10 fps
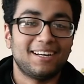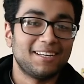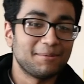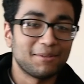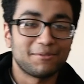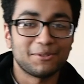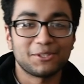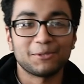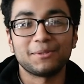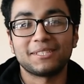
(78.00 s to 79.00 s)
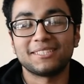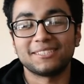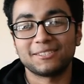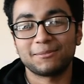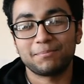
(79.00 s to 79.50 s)
I am the future
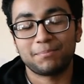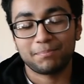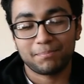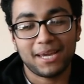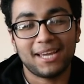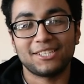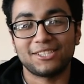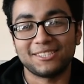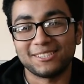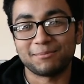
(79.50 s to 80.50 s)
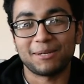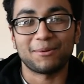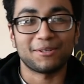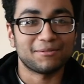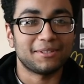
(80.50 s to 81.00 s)
because passion is my
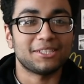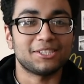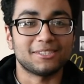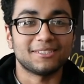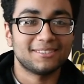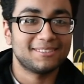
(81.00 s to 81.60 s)
motivation.